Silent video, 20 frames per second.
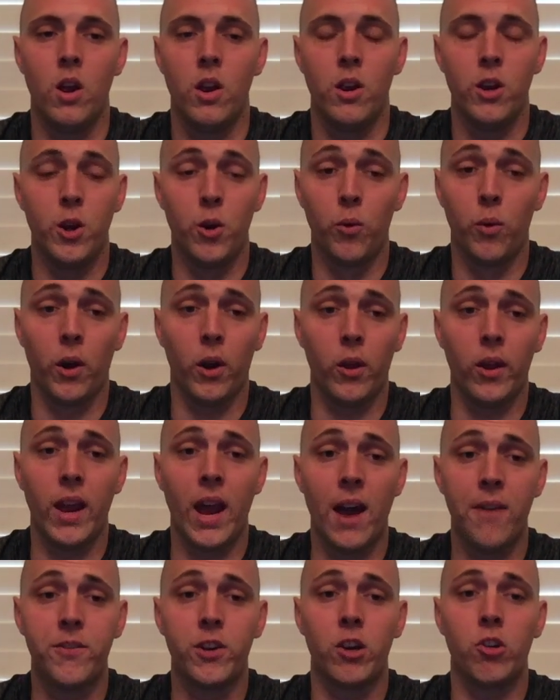you really
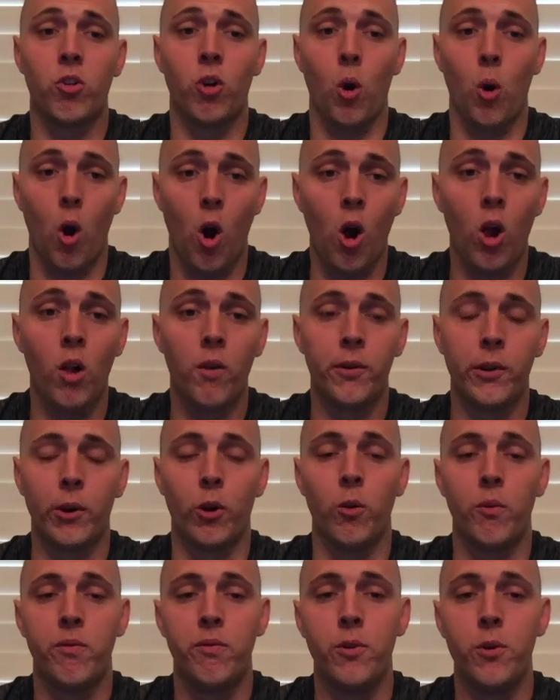have to grow all of your
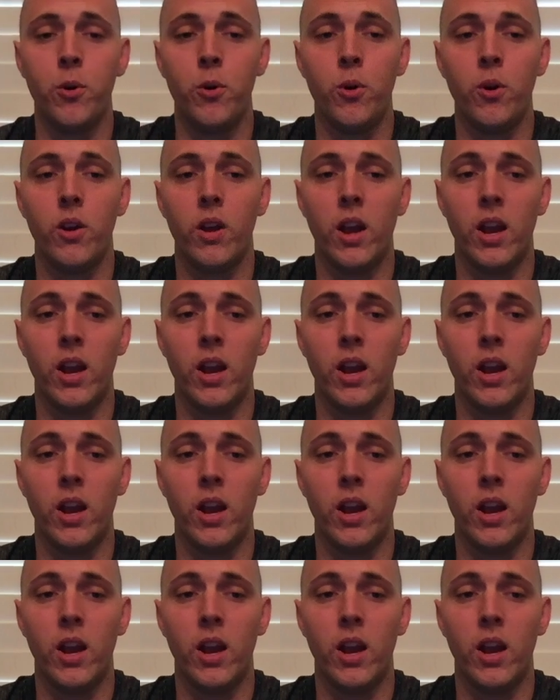own food,